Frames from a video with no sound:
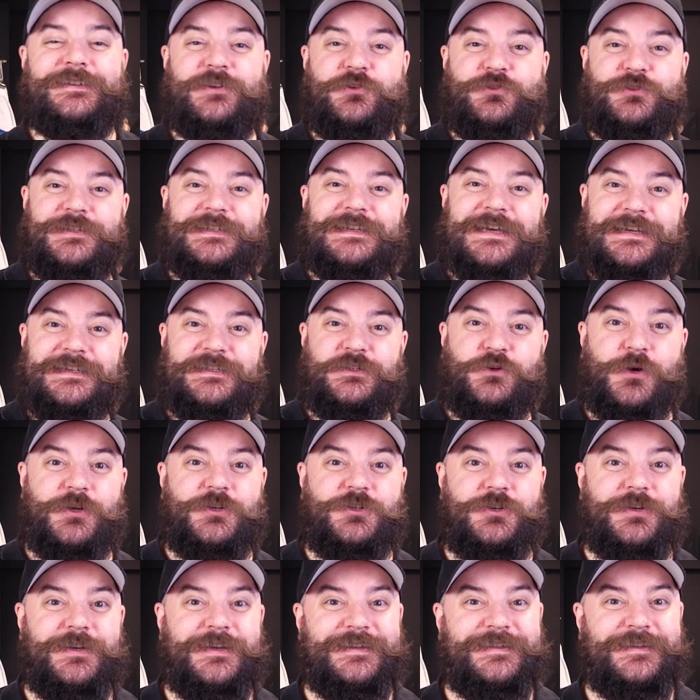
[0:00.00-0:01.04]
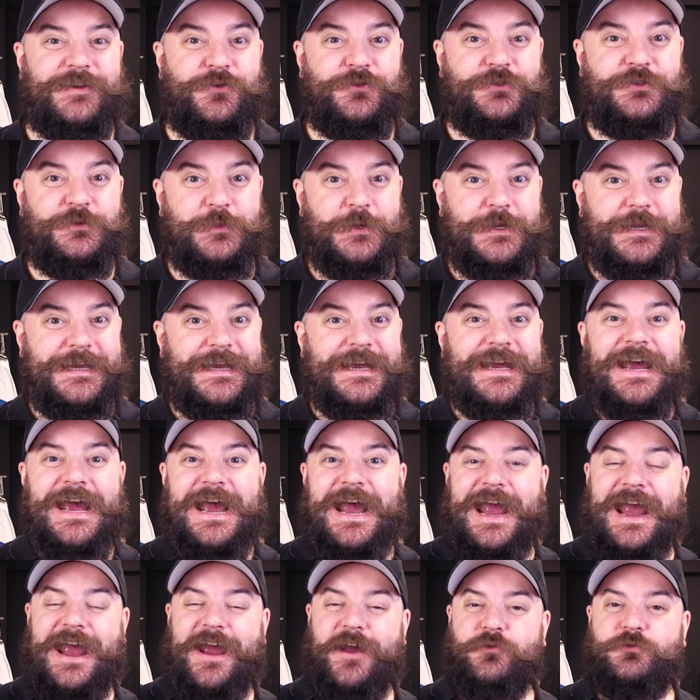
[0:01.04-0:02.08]
So today's question is going to be,
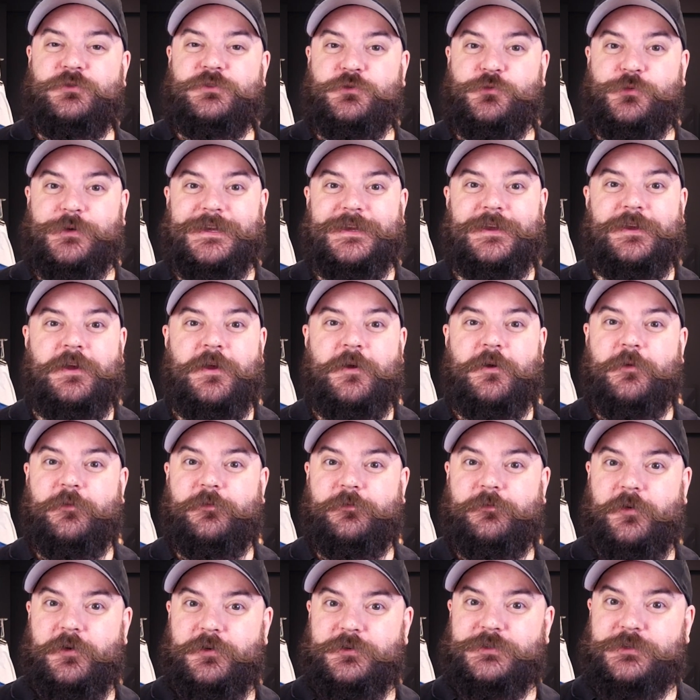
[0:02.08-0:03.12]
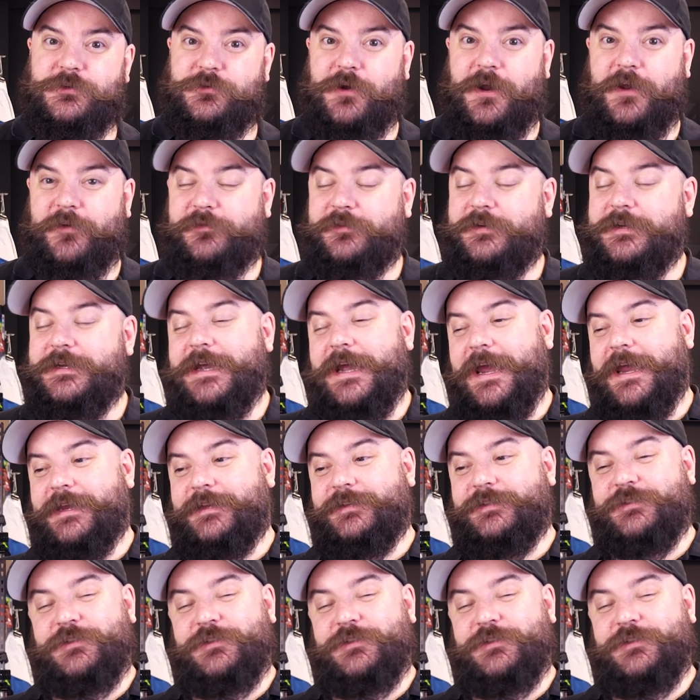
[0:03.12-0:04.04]
how do we photograph a